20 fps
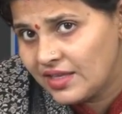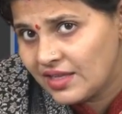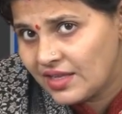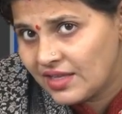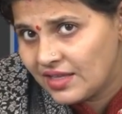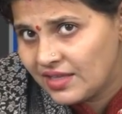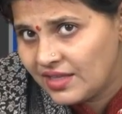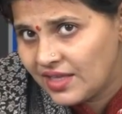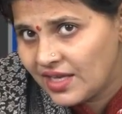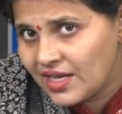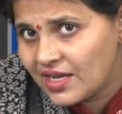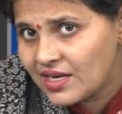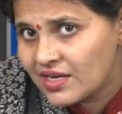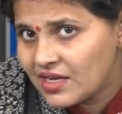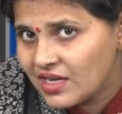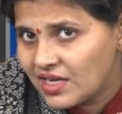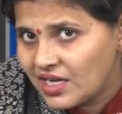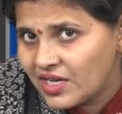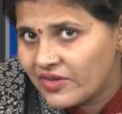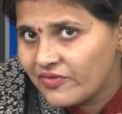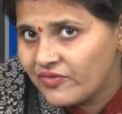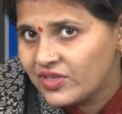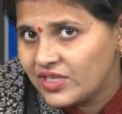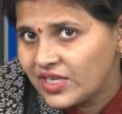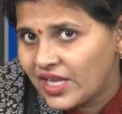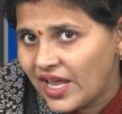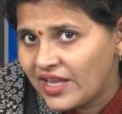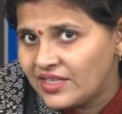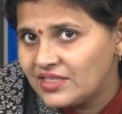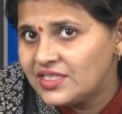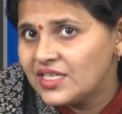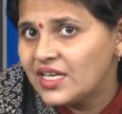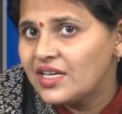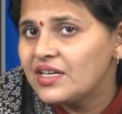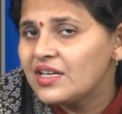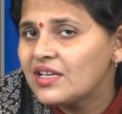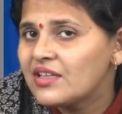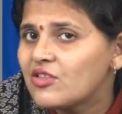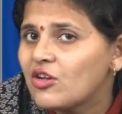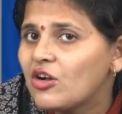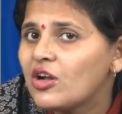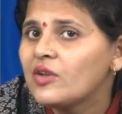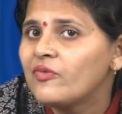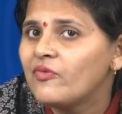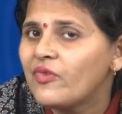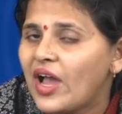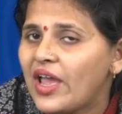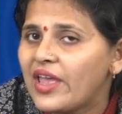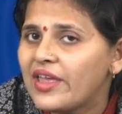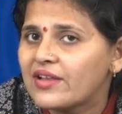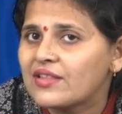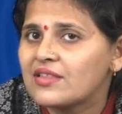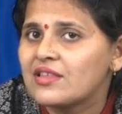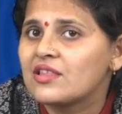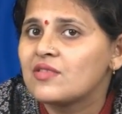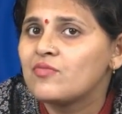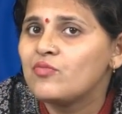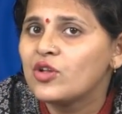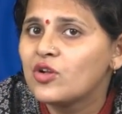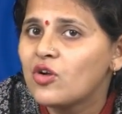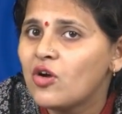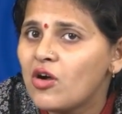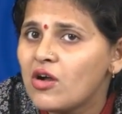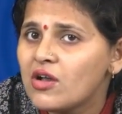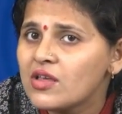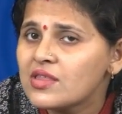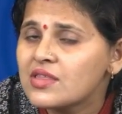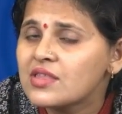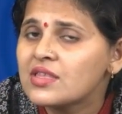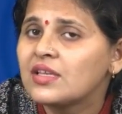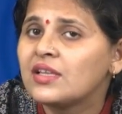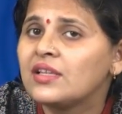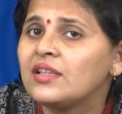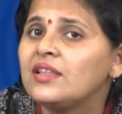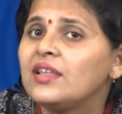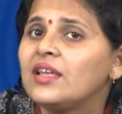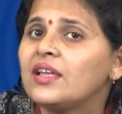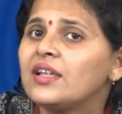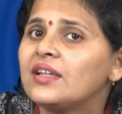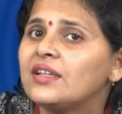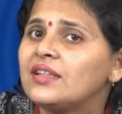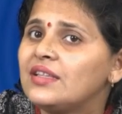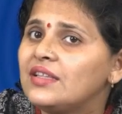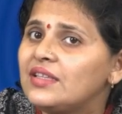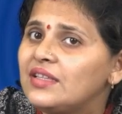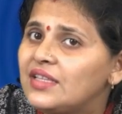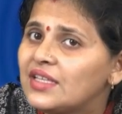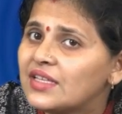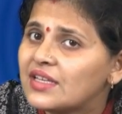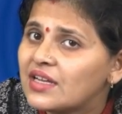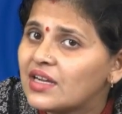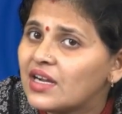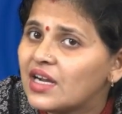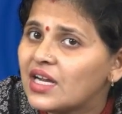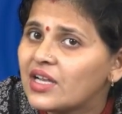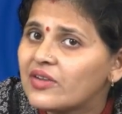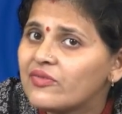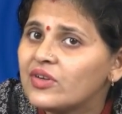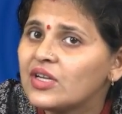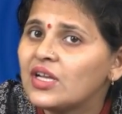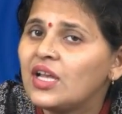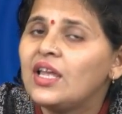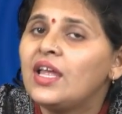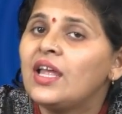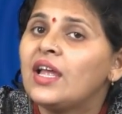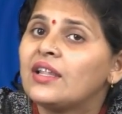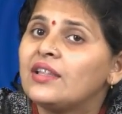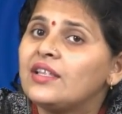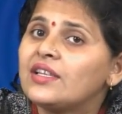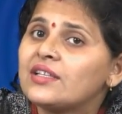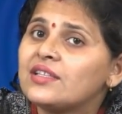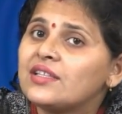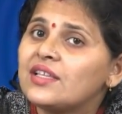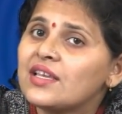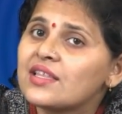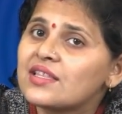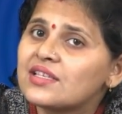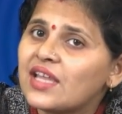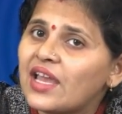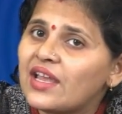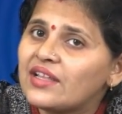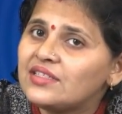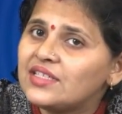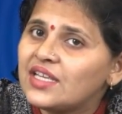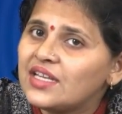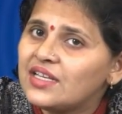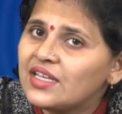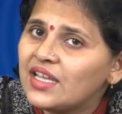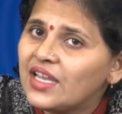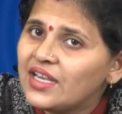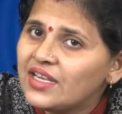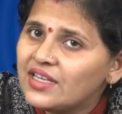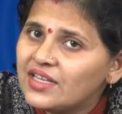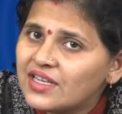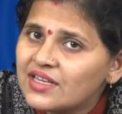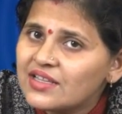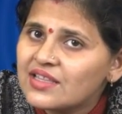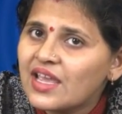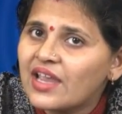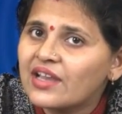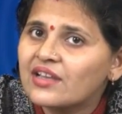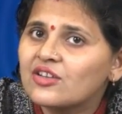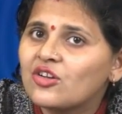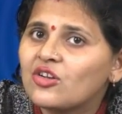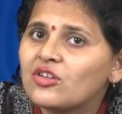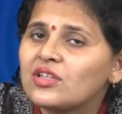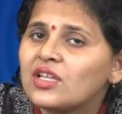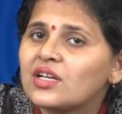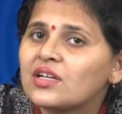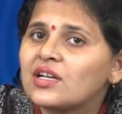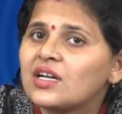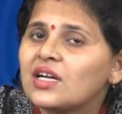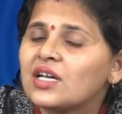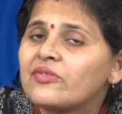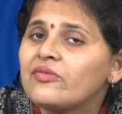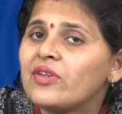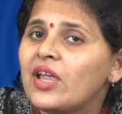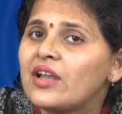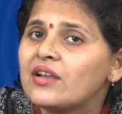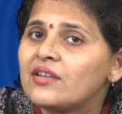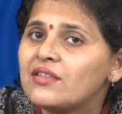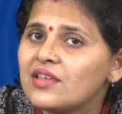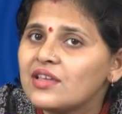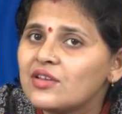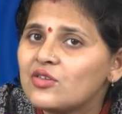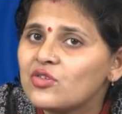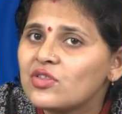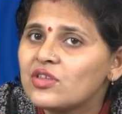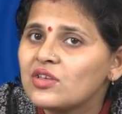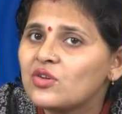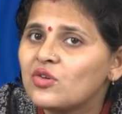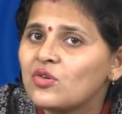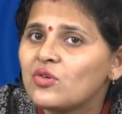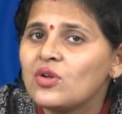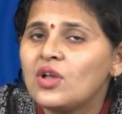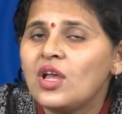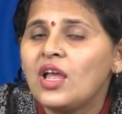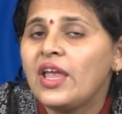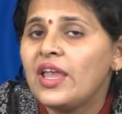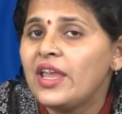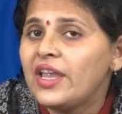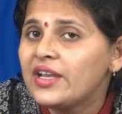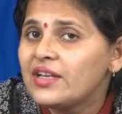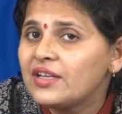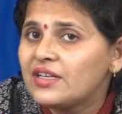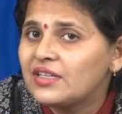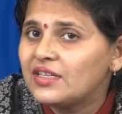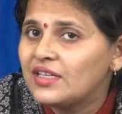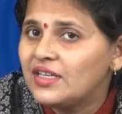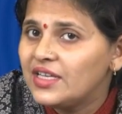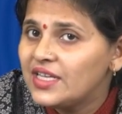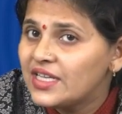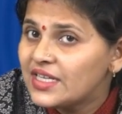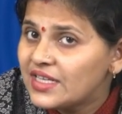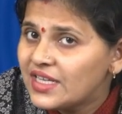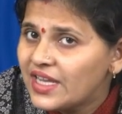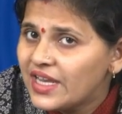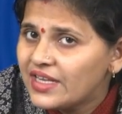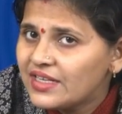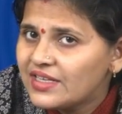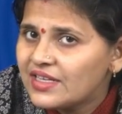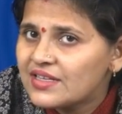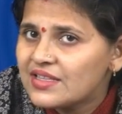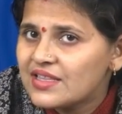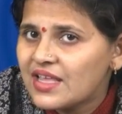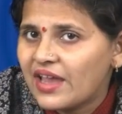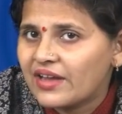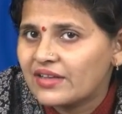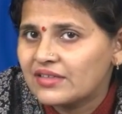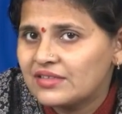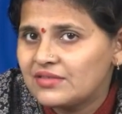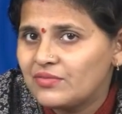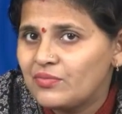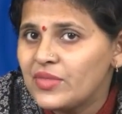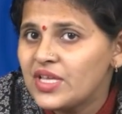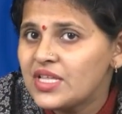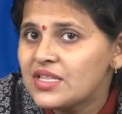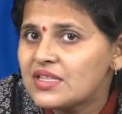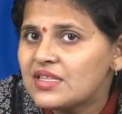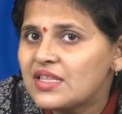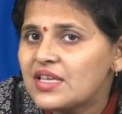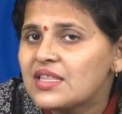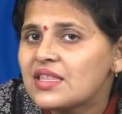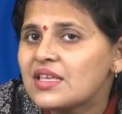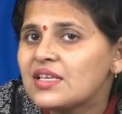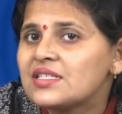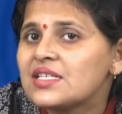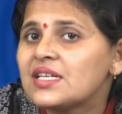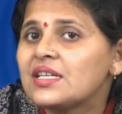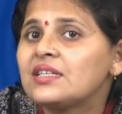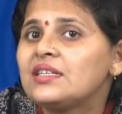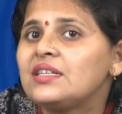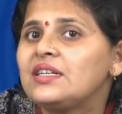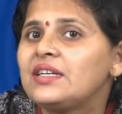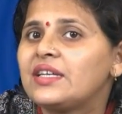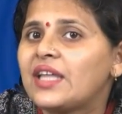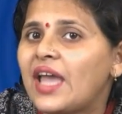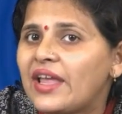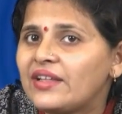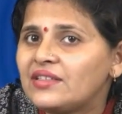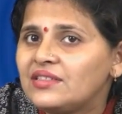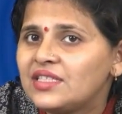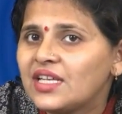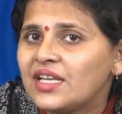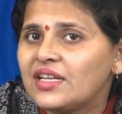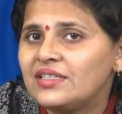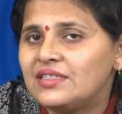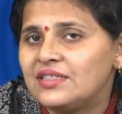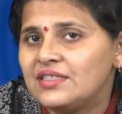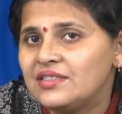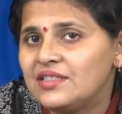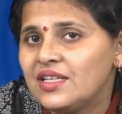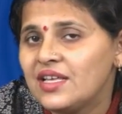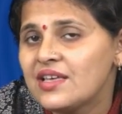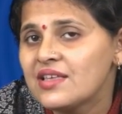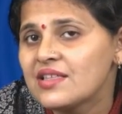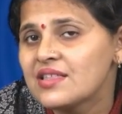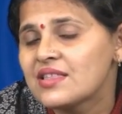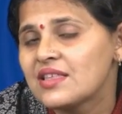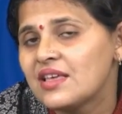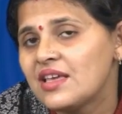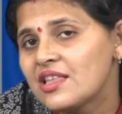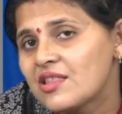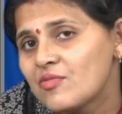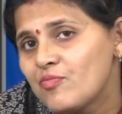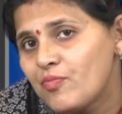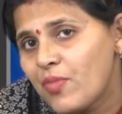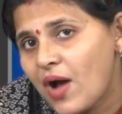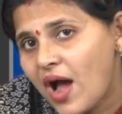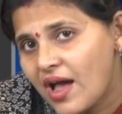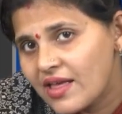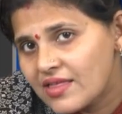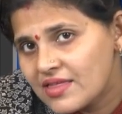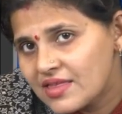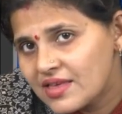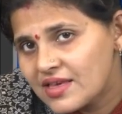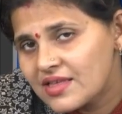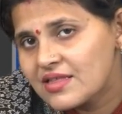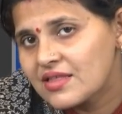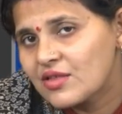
their curve tangent is on y-axis because the curve this tangent intersect on the curve at 0 0. It intersect means this is a tangent. This is passes